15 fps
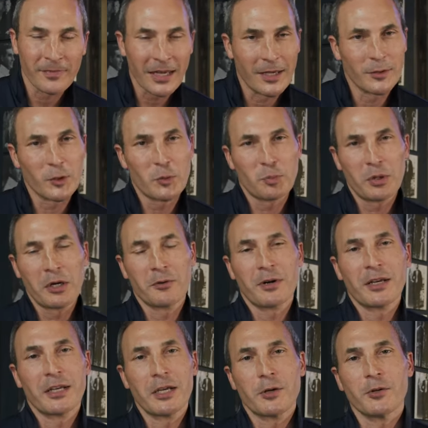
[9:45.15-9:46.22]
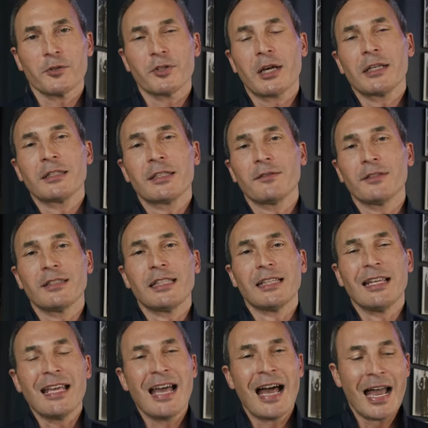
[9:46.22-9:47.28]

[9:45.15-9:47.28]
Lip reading: in this prayer right here in John 17.